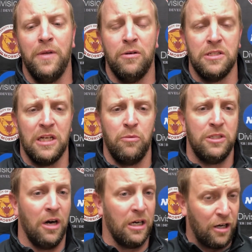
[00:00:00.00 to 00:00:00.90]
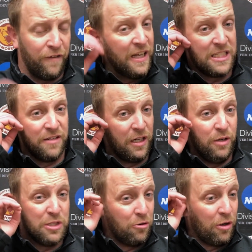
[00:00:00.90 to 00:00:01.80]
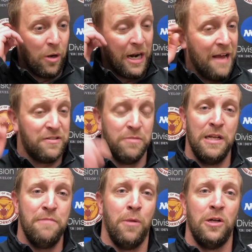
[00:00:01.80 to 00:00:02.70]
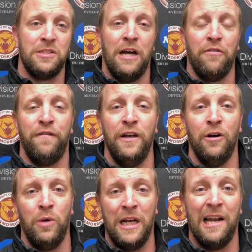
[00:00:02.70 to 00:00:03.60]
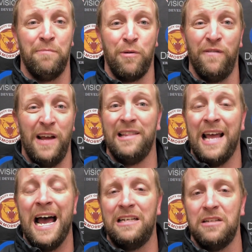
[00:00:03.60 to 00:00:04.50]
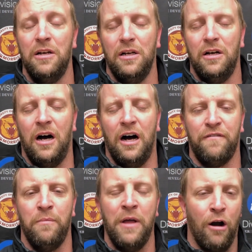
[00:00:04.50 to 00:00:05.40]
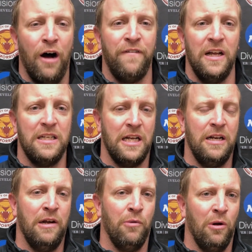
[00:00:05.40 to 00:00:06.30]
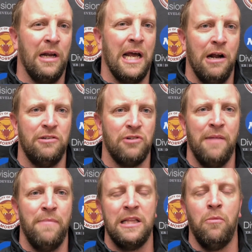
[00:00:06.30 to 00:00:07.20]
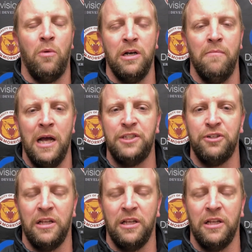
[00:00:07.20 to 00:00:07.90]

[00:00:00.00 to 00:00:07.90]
Just like we talked offensively, we certainly want to have some deep balls down the field. We got to prevent that from their offense and really got to help try to make them one-dimensional.